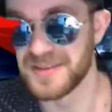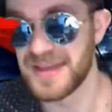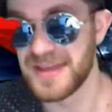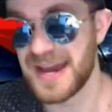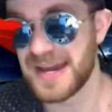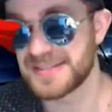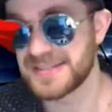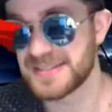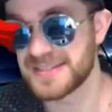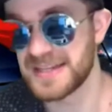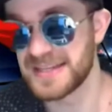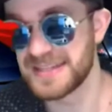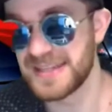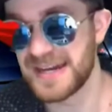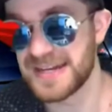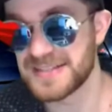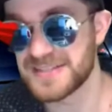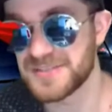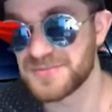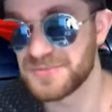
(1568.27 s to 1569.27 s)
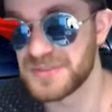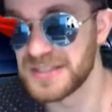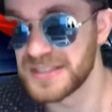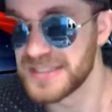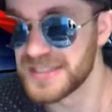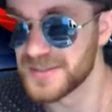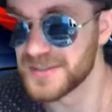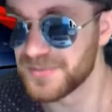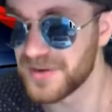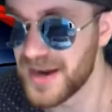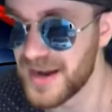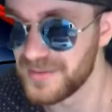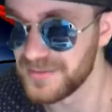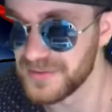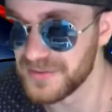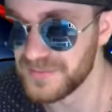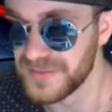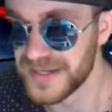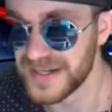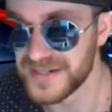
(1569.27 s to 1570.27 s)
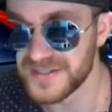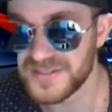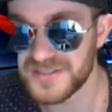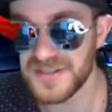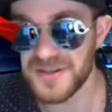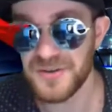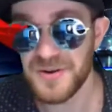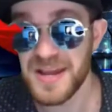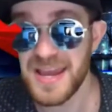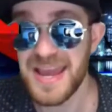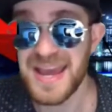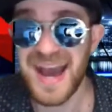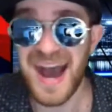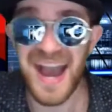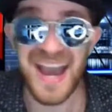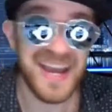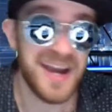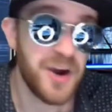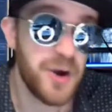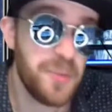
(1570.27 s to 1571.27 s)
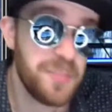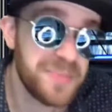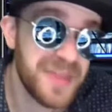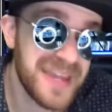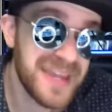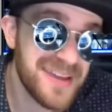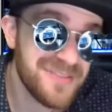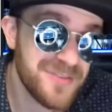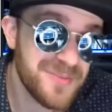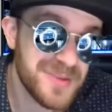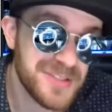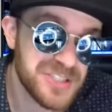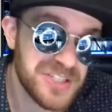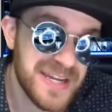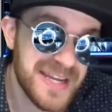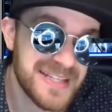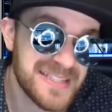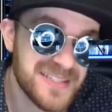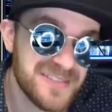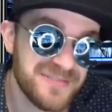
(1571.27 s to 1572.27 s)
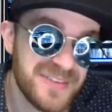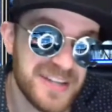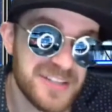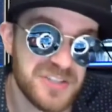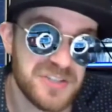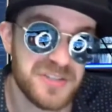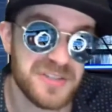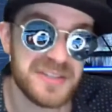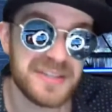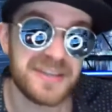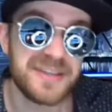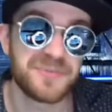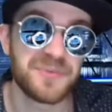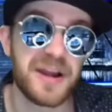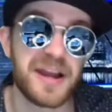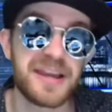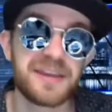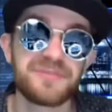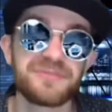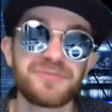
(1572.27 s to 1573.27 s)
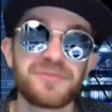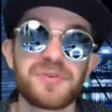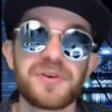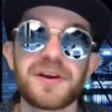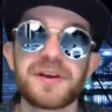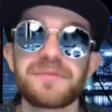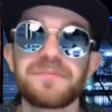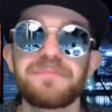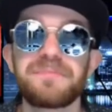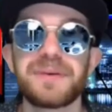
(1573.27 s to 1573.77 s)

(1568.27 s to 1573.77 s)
That's really the problem there. So I hope they give him a chance eventually, Ryan Ford.